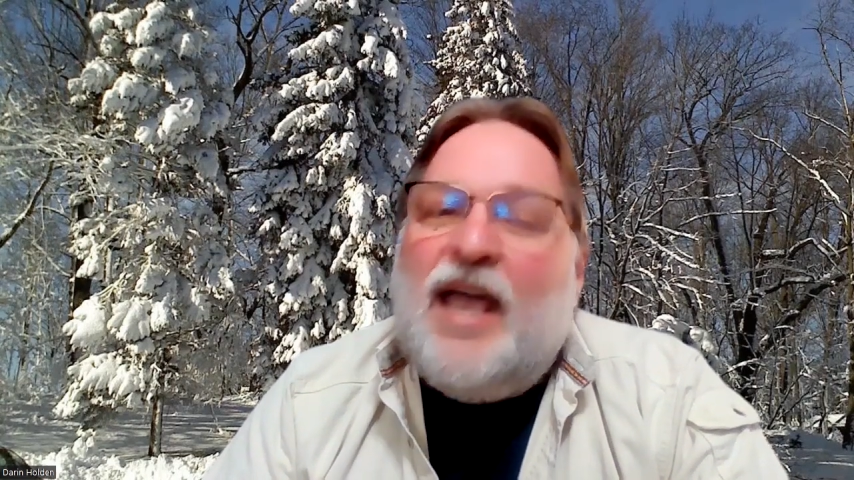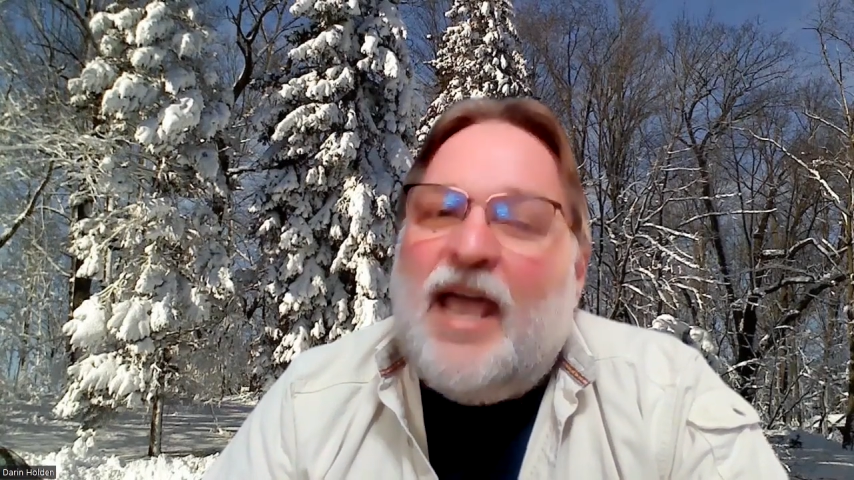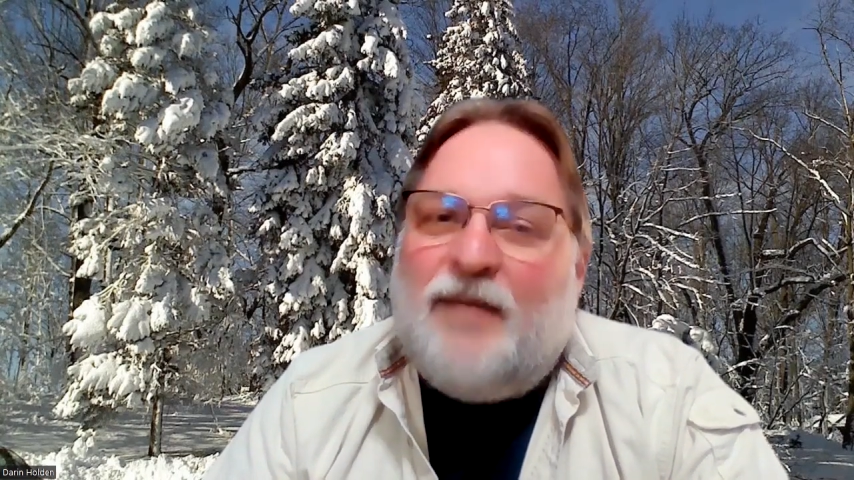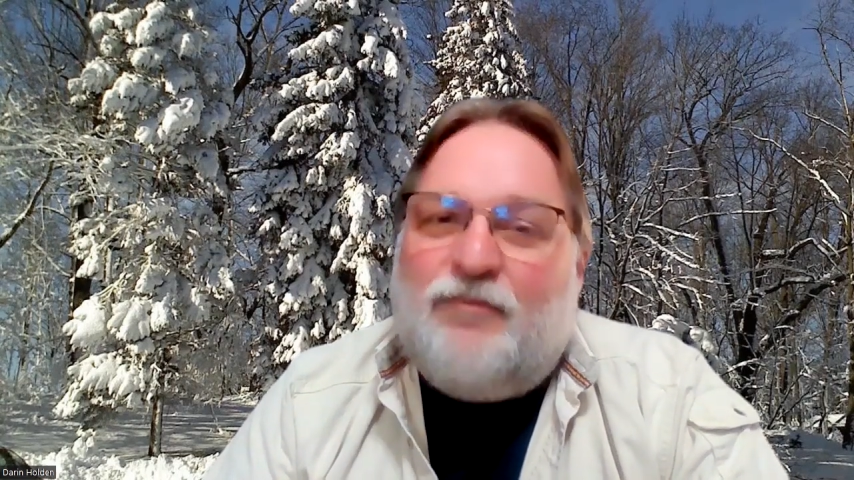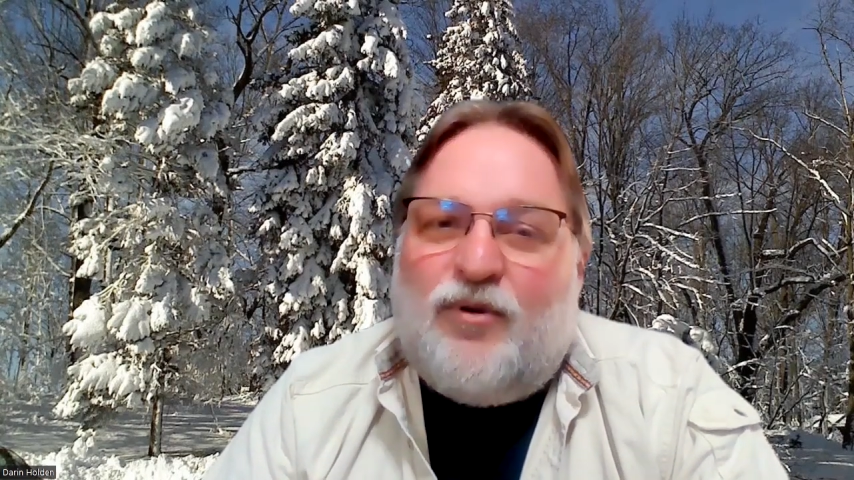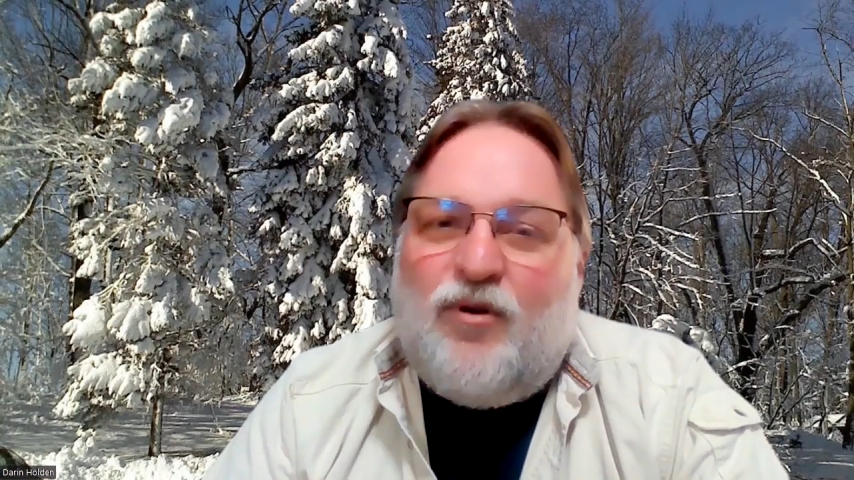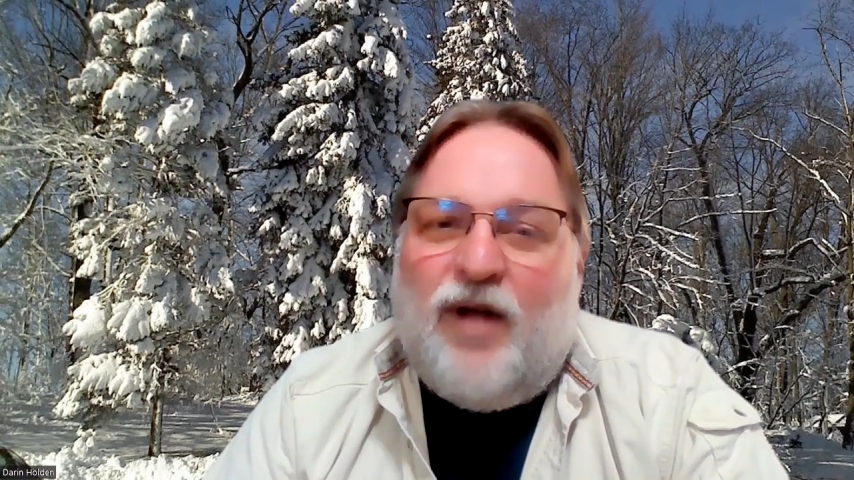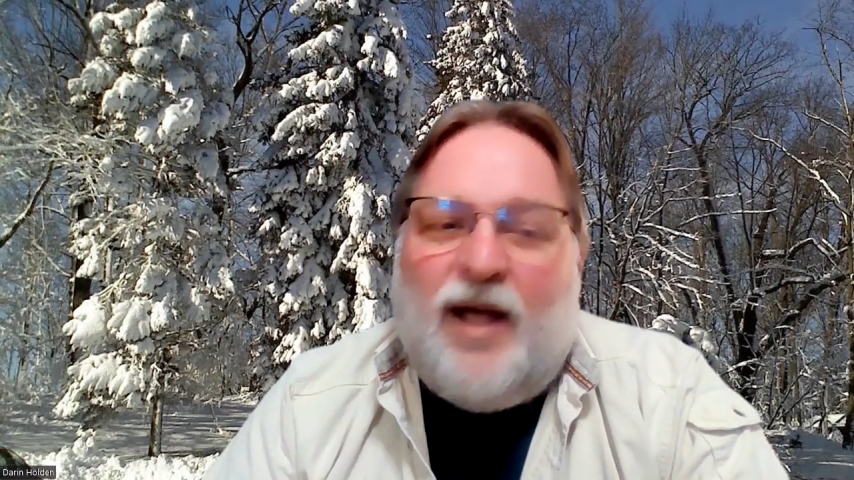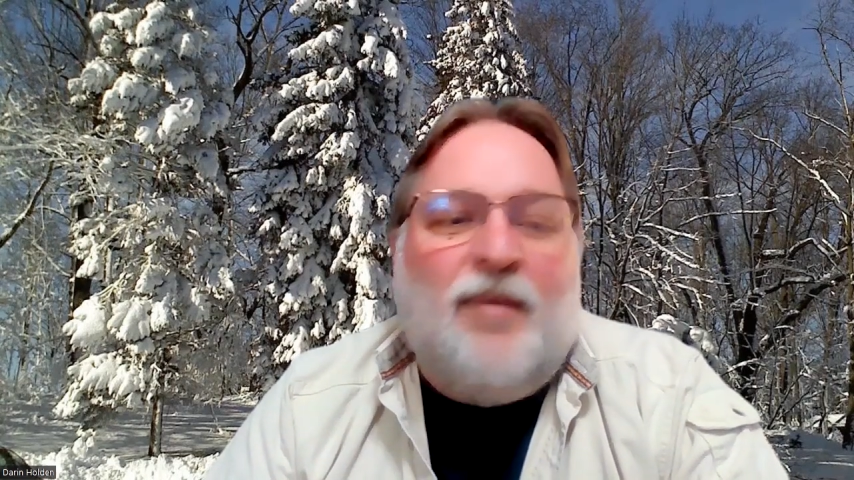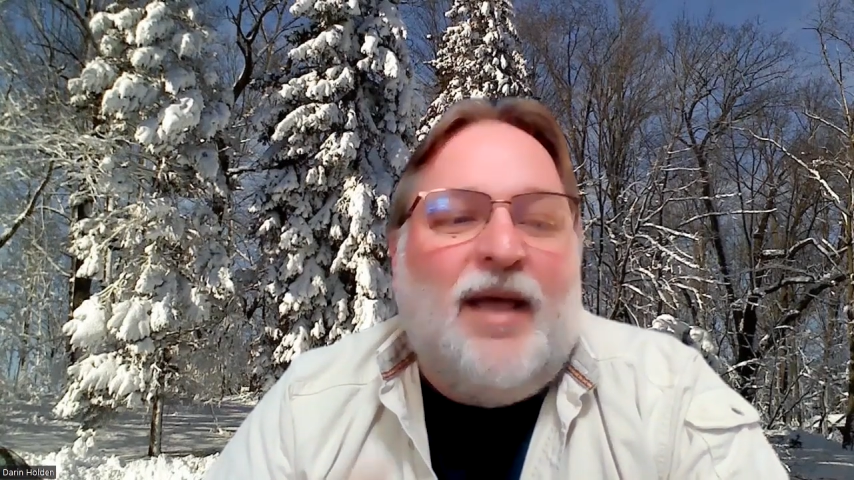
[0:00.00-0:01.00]
and
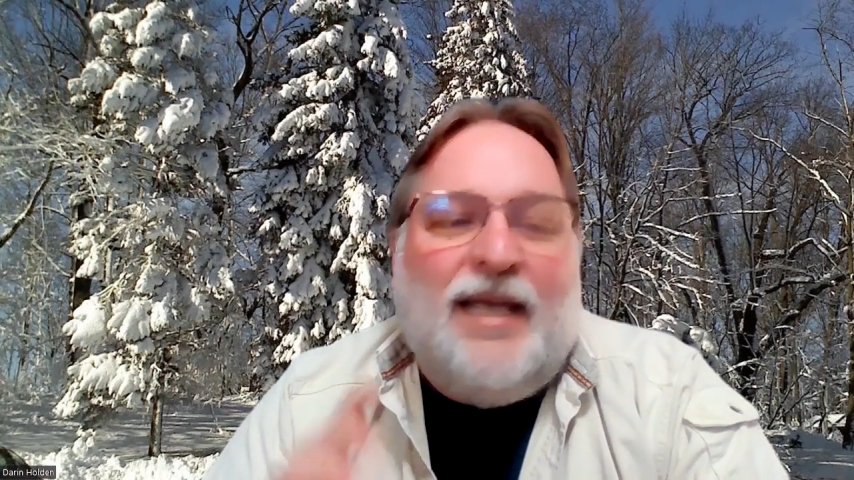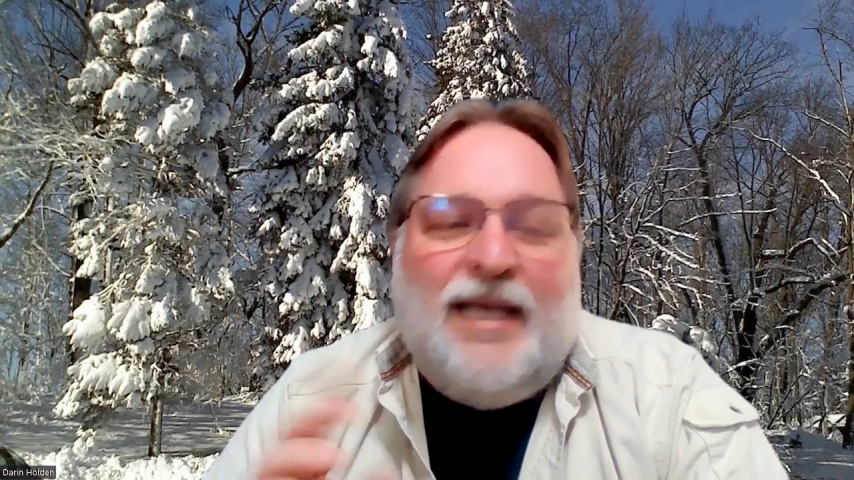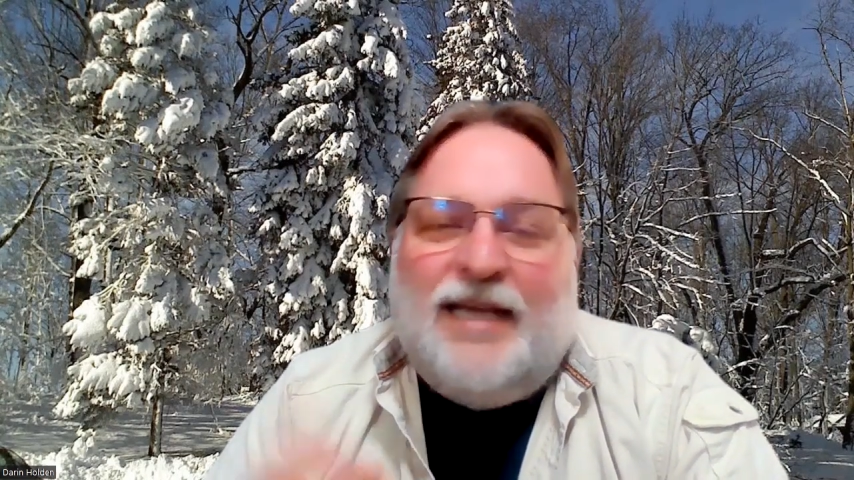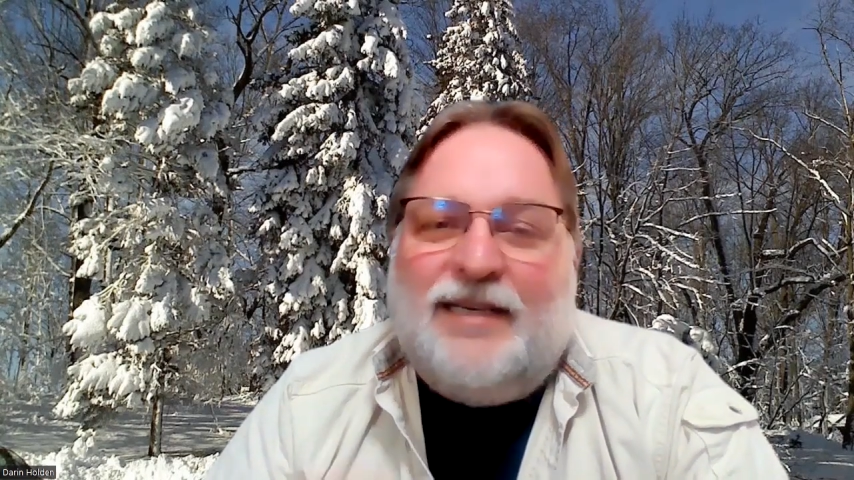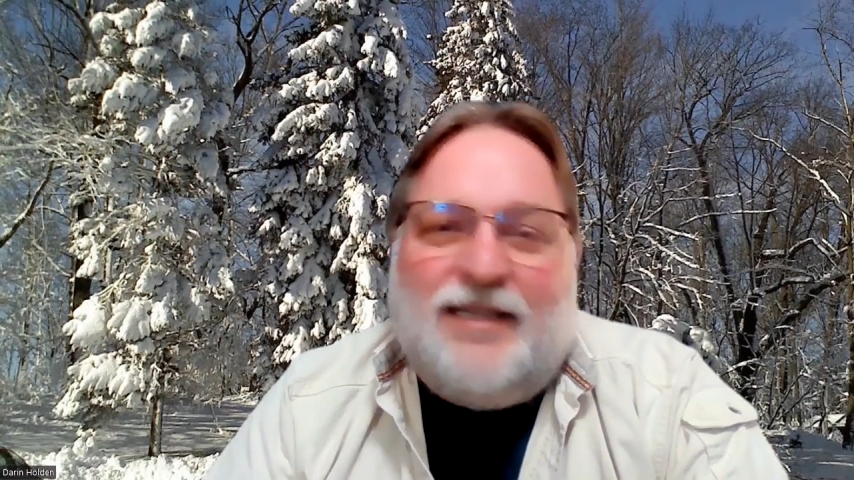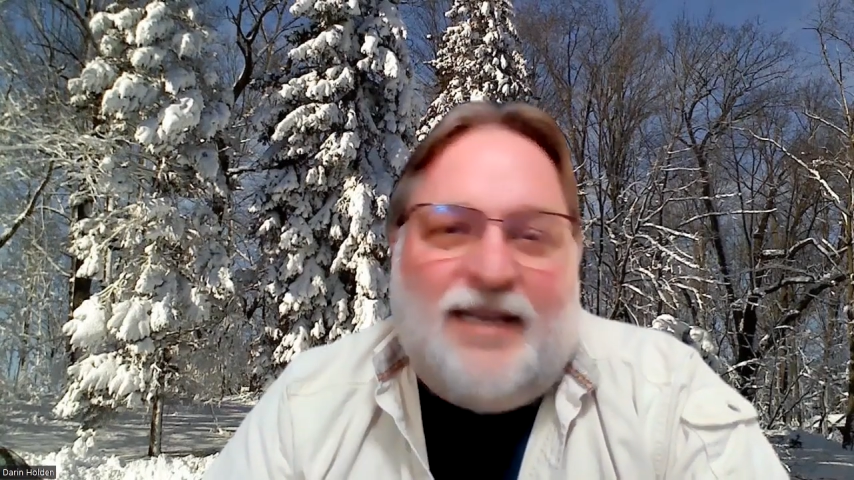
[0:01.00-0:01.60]
program into